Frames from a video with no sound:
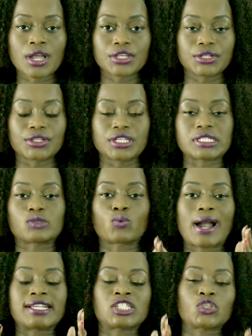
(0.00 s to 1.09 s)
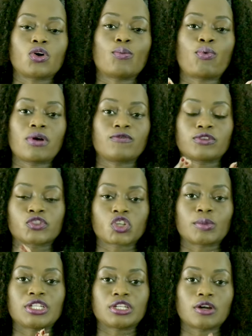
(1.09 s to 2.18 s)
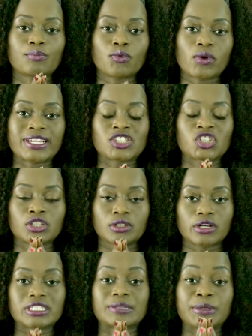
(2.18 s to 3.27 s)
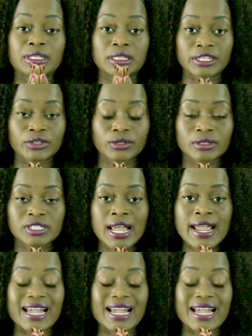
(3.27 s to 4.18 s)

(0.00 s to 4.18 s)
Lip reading: You know, this is why it's so important for so many young boys to learn to be leaders